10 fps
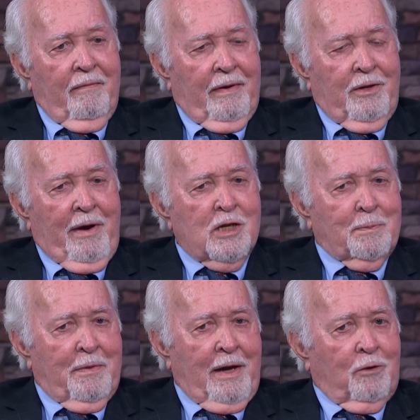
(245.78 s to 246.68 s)
you
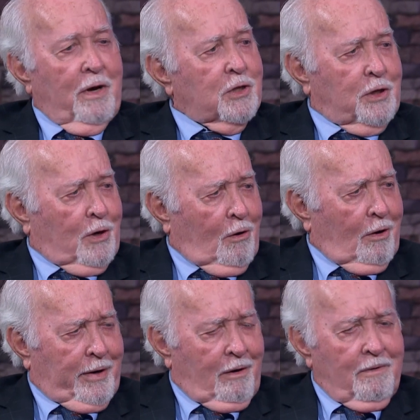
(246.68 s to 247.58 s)
asked me that question
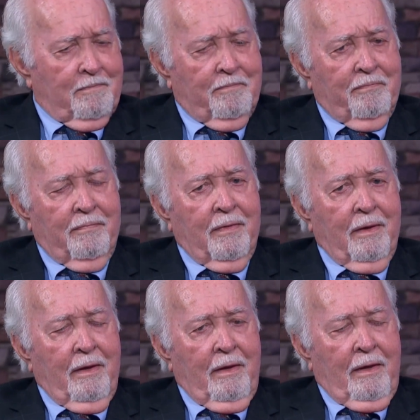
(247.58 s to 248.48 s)
earlier,
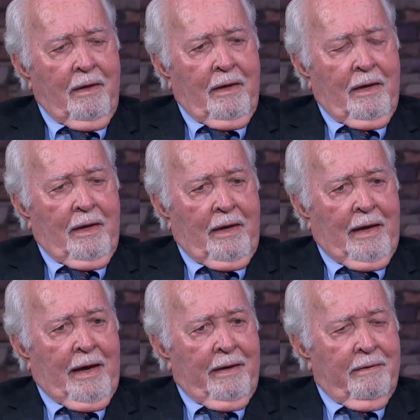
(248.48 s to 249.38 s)

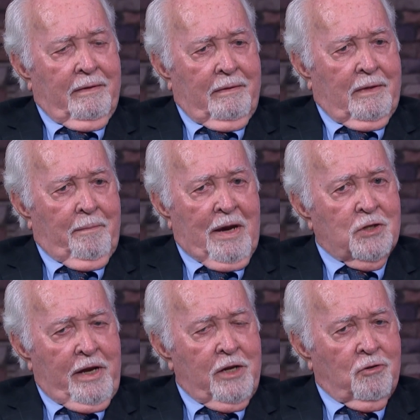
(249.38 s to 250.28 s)
and the
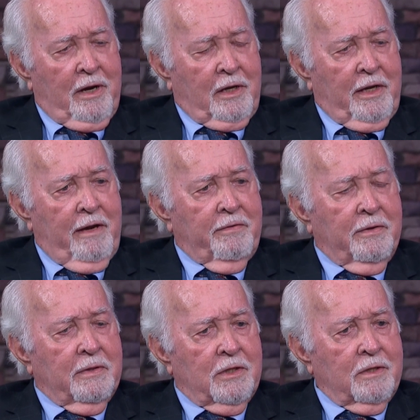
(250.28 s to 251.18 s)
best answer I can give
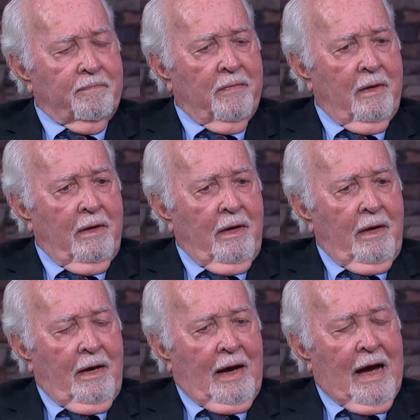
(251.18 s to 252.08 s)
you is
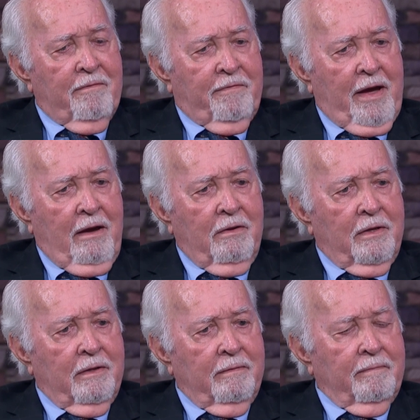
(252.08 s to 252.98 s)
I
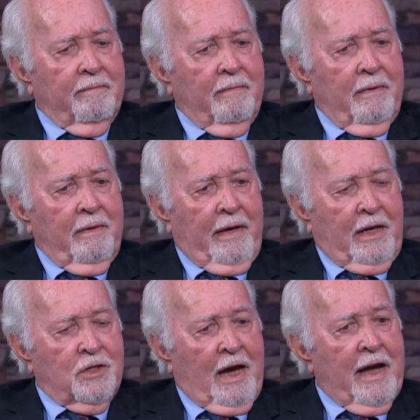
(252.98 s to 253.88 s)
found
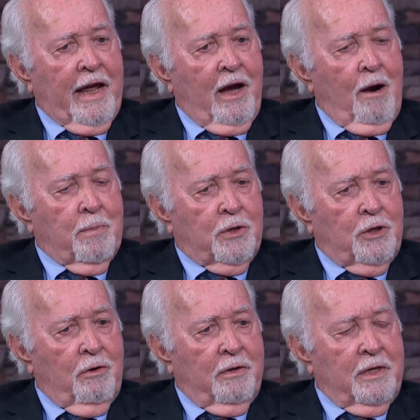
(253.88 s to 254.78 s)
exciting
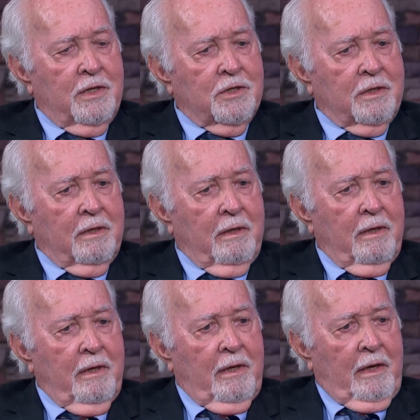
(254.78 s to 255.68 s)
opportunities
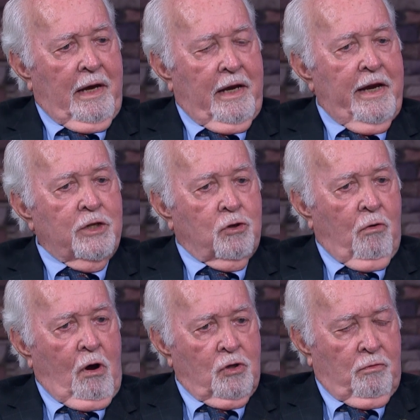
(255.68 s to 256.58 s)
at each
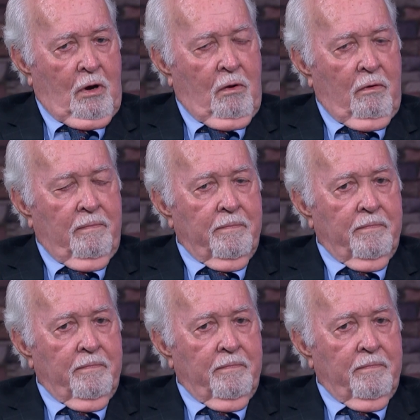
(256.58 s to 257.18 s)
crossroad.